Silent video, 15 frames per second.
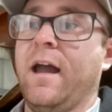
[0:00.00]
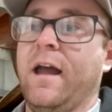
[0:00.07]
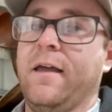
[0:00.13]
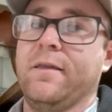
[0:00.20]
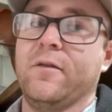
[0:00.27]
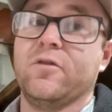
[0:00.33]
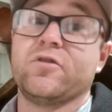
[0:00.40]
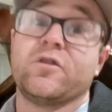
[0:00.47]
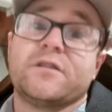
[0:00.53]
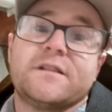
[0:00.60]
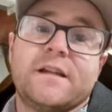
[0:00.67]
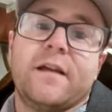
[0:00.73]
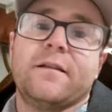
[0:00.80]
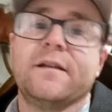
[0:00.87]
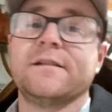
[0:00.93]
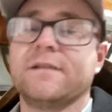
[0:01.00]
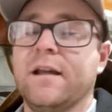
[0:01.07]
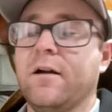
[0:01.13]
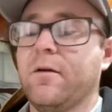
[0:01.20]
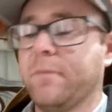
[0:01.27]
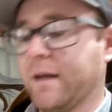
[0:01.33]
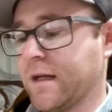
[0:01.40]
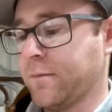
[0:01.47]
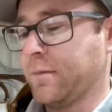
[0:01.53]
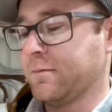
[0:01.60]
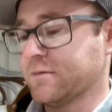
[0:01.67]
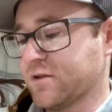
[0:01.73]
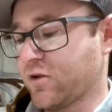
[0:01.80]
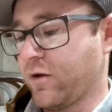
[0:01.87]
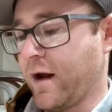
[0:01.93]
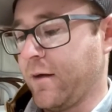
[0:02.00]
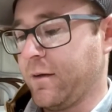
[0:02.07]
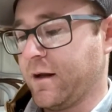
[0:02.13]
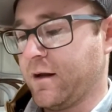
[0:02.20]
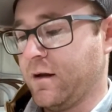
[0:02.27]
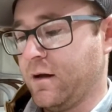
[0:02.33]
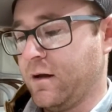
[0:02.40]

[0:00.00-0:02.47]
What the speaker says: and those are stainless. They don't make them in ceramic.